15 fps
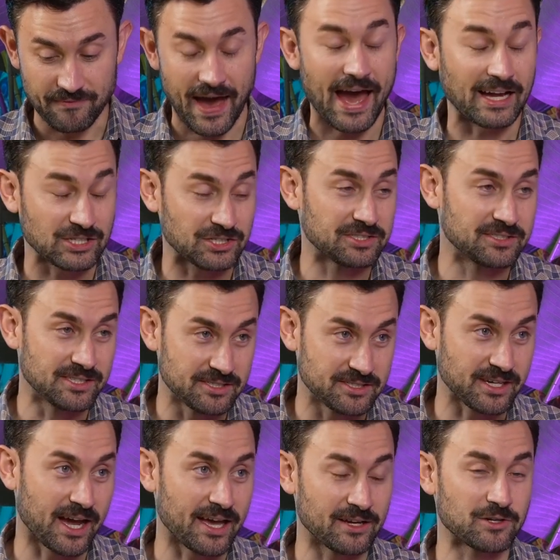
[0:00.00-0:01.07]
fashion
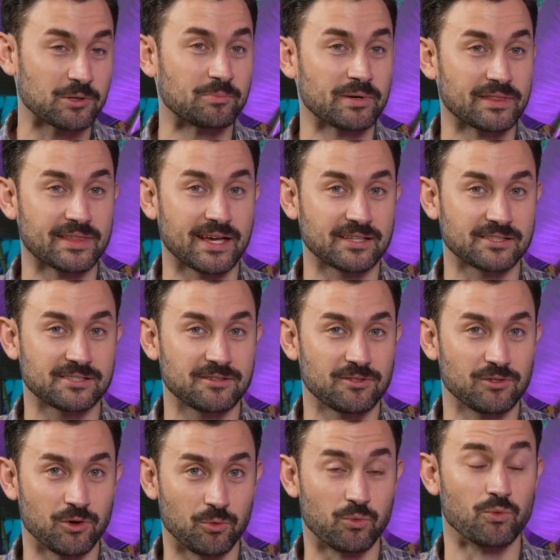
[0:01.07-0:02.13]
designer, but that's
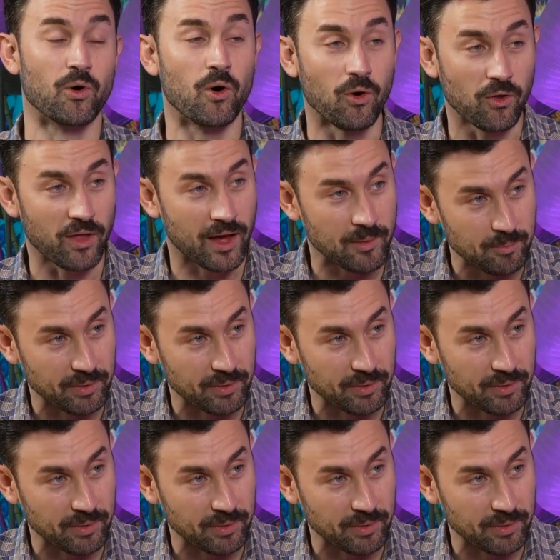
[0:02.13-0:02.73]
the role I'm